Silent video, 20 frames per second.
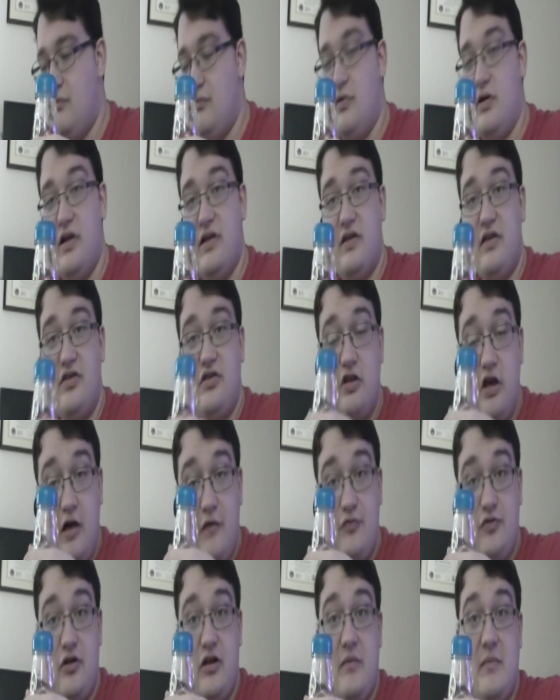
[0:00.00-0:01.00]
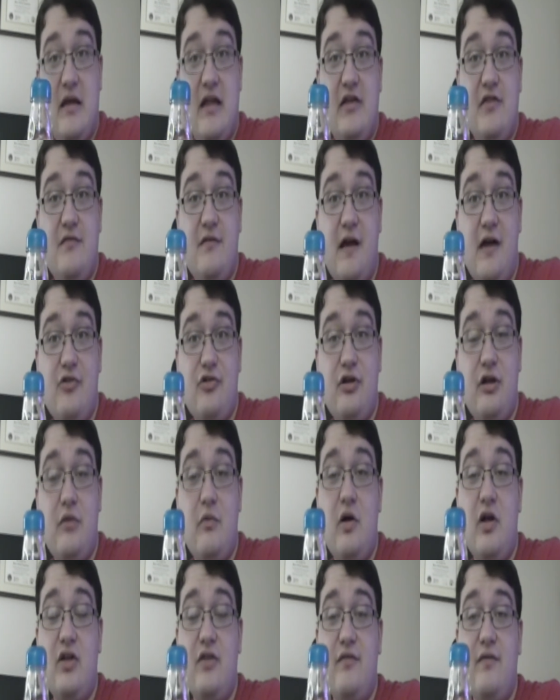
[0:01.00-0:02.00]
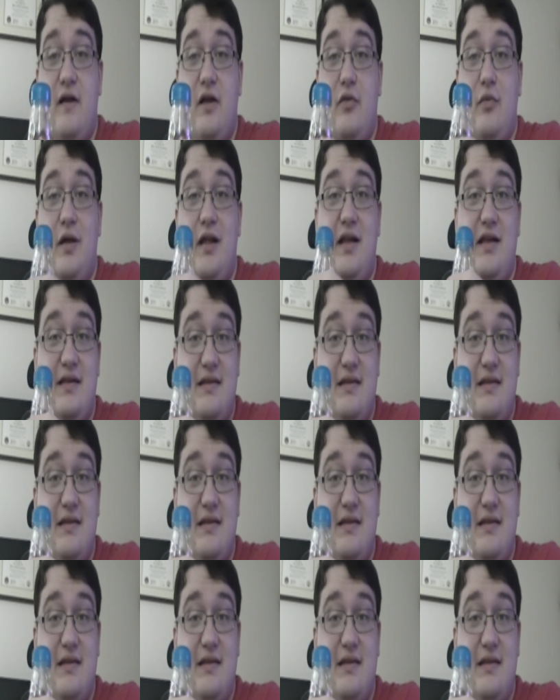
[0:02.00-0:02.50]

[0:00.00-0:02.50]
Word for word: was a soft drink manufacturer. He wanted to find a way to